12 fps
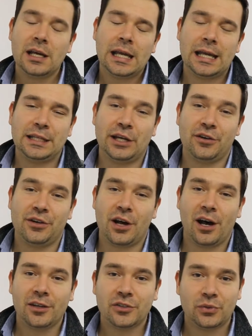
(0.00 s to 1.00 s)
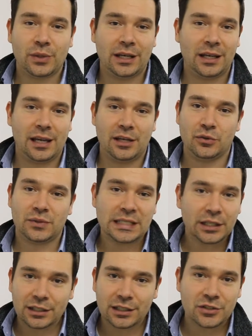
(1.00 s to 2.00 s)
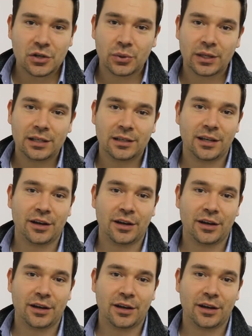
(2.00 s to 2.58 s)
and they are not doing a utility token.